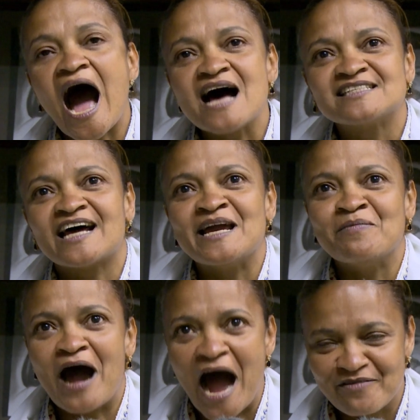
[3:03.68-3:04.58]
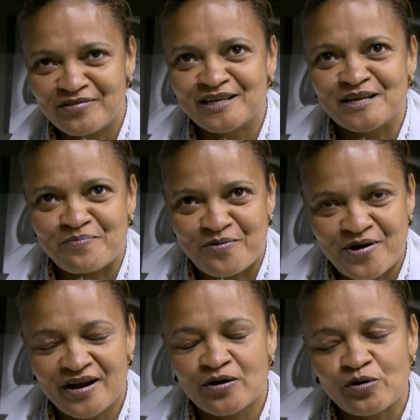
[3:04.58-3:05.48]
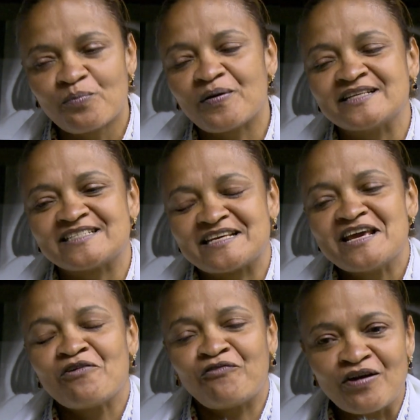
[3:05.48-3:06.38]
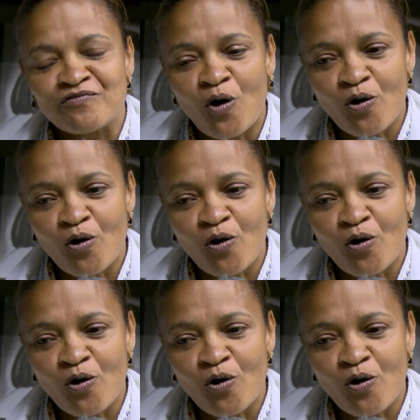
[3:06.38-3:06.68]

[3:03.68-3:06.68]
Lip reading: as I am having in a prayer group at 5